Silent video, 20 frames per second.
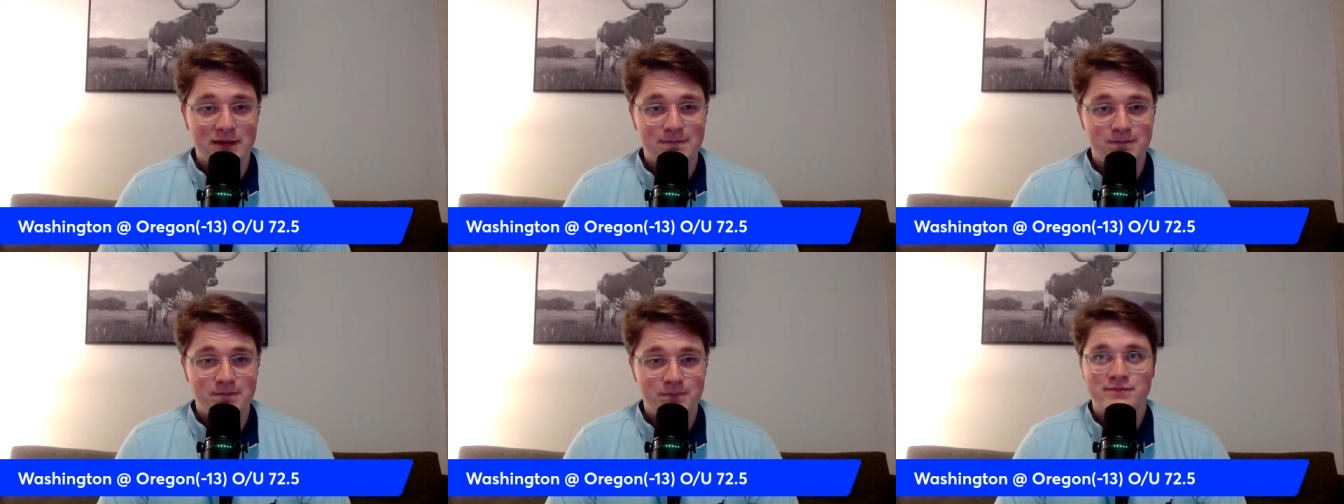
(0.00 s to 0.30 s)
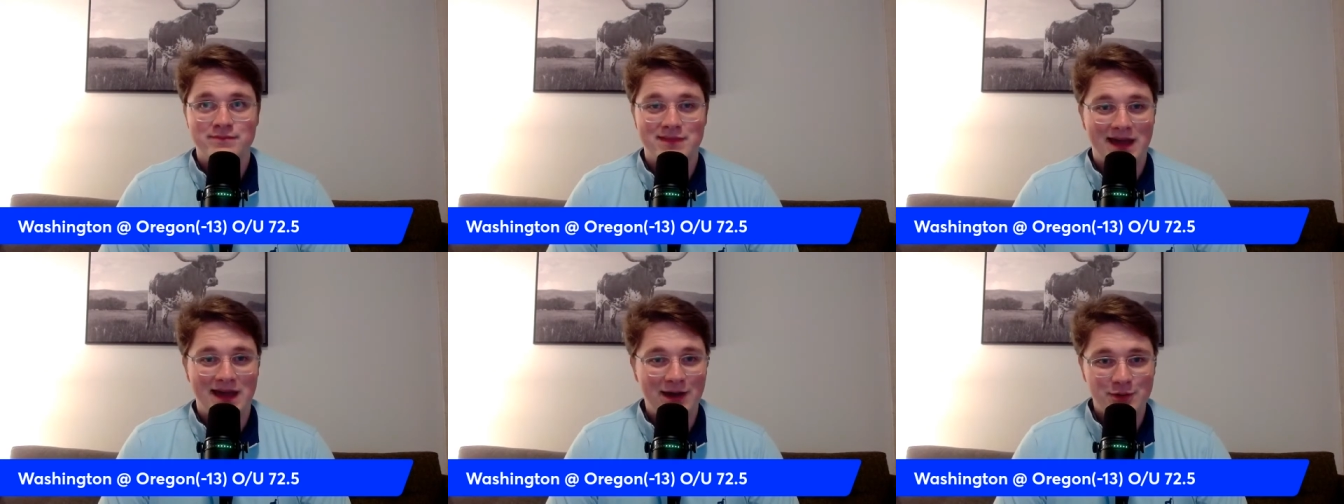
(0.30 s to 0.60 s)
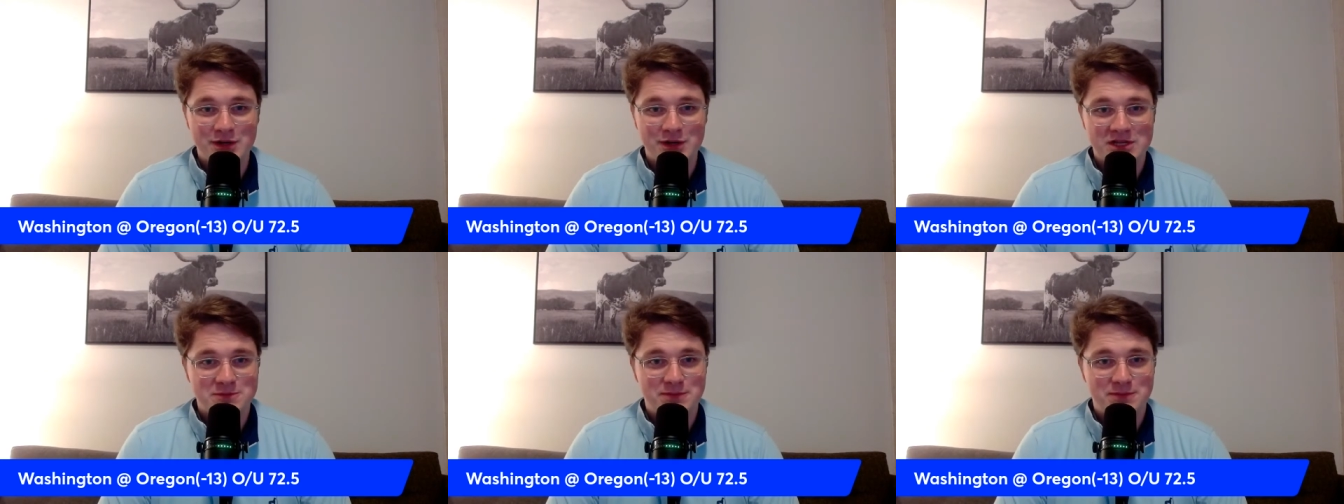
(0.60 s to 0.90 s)
I
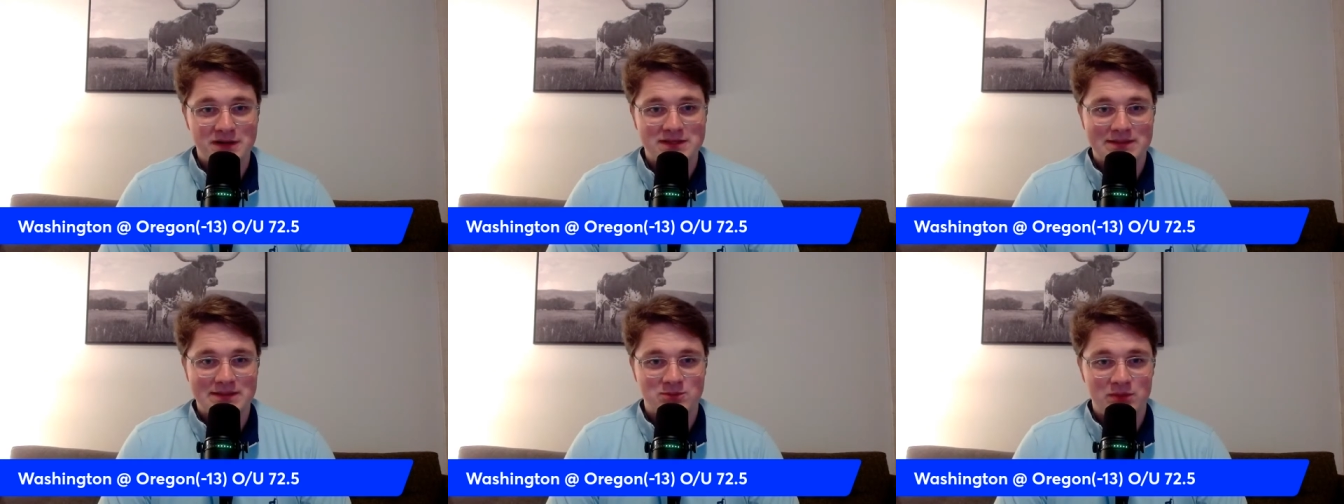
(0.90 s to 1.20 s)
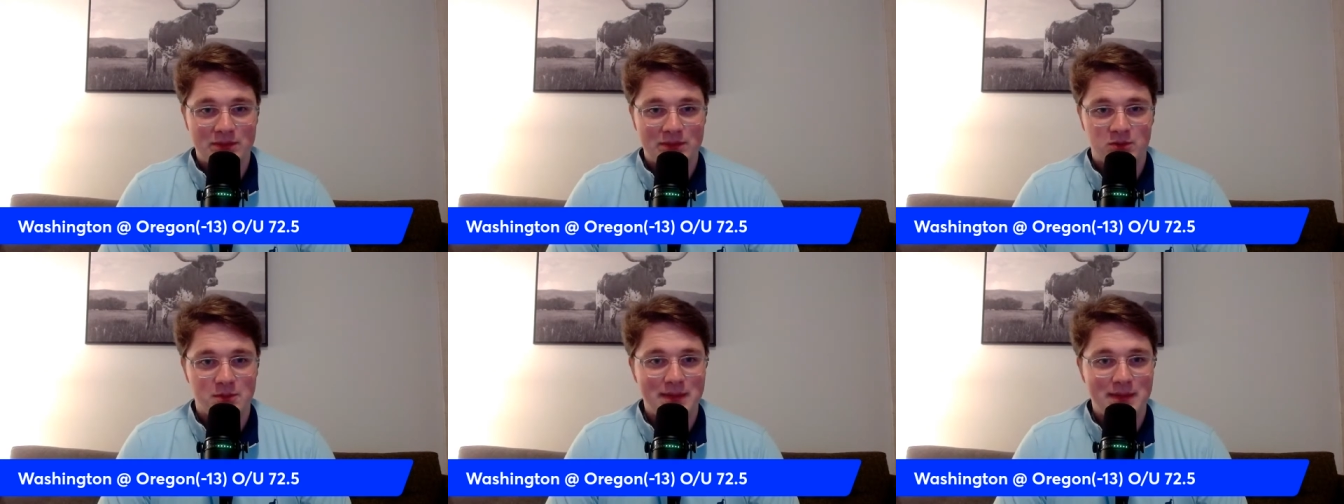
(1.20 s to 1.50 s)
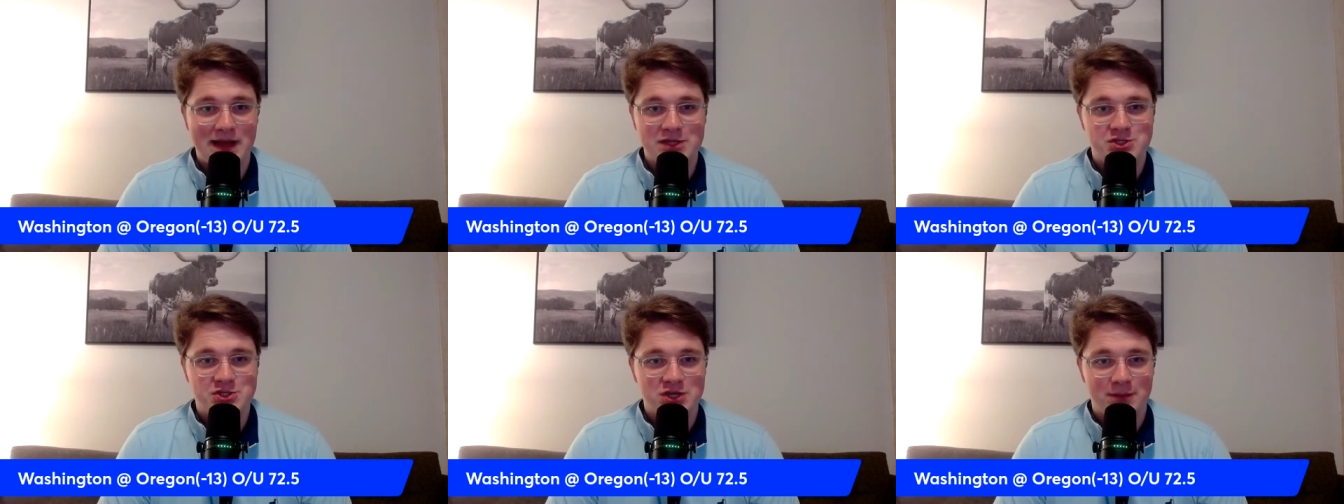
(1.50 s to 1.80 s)
don't expect them to be able to
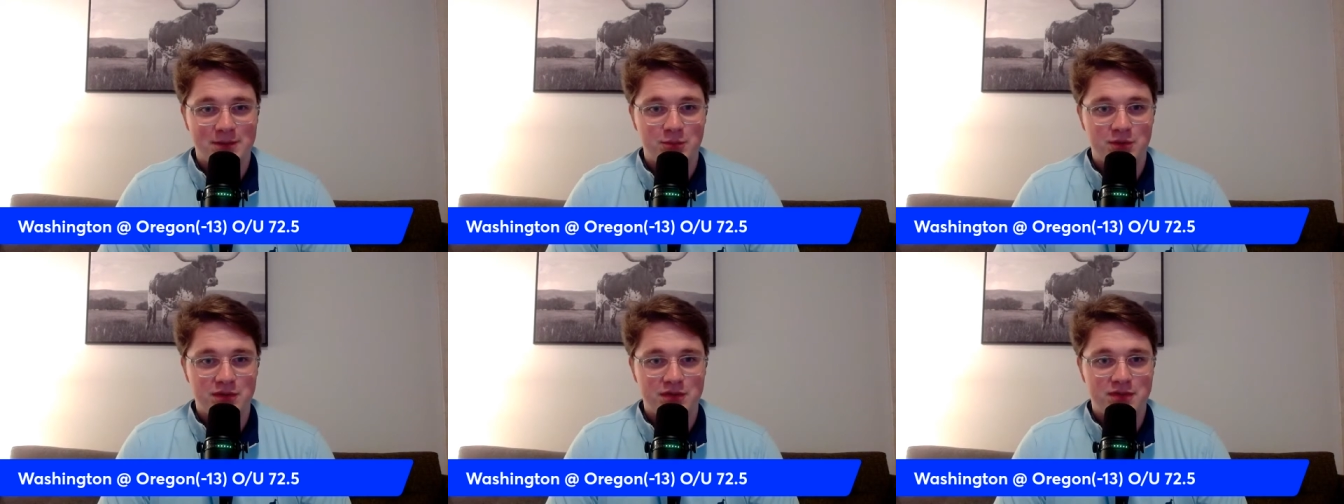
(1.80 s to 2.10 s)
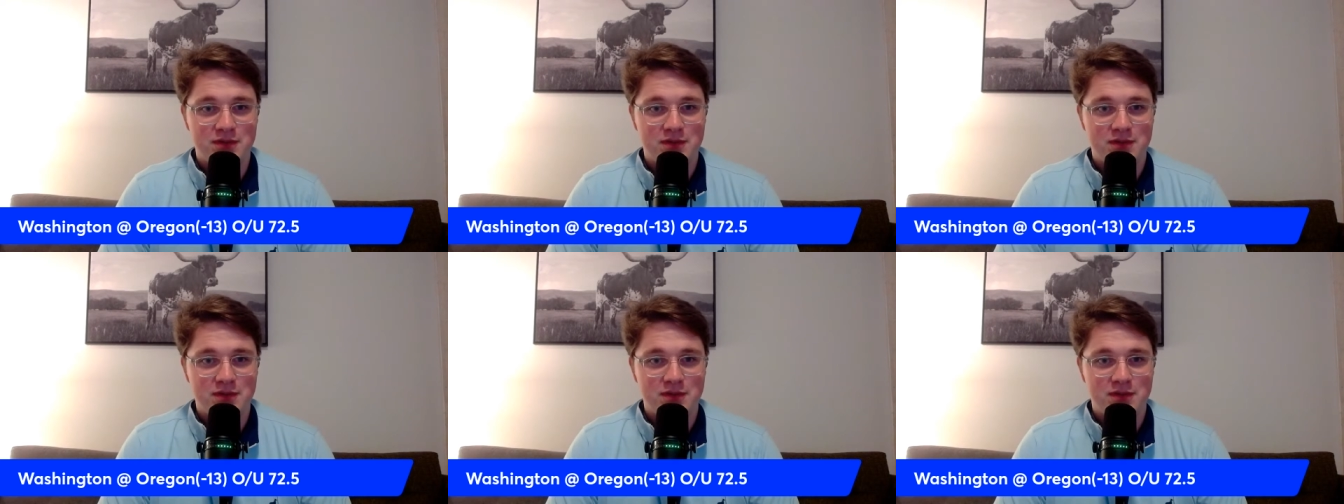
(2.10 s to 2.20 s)
match up with